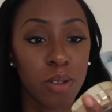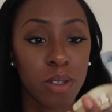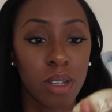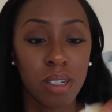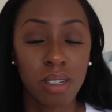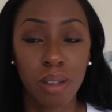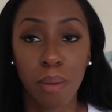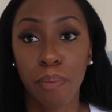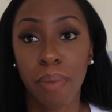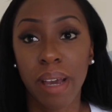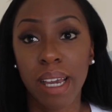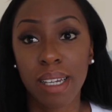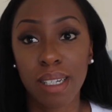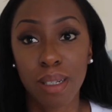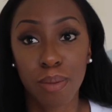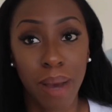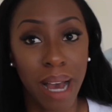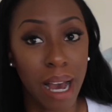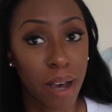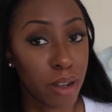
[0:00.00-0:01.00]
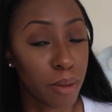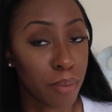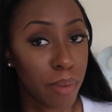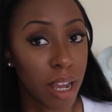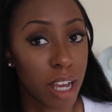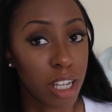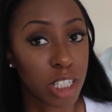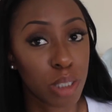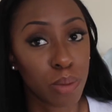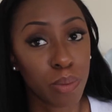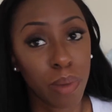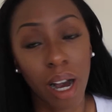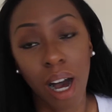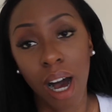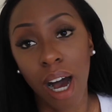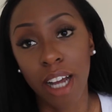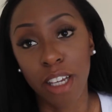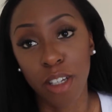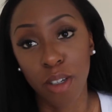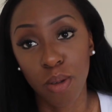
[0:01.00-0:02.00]
So it's a baked powder blush, but
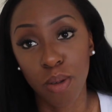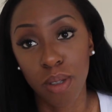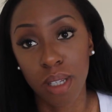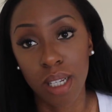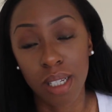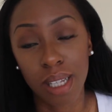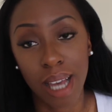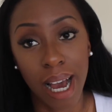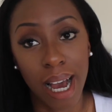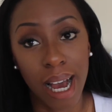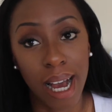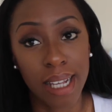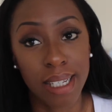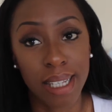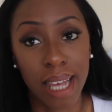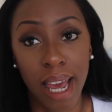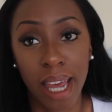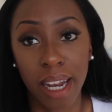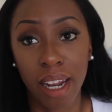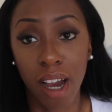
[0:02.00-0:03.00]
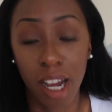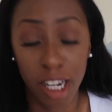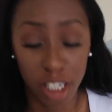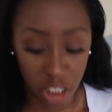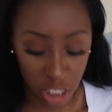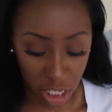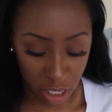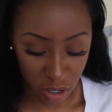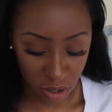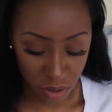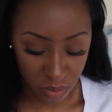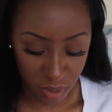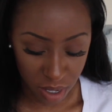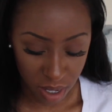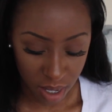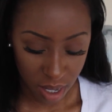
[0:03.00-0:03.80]
I use it as an eyeshadow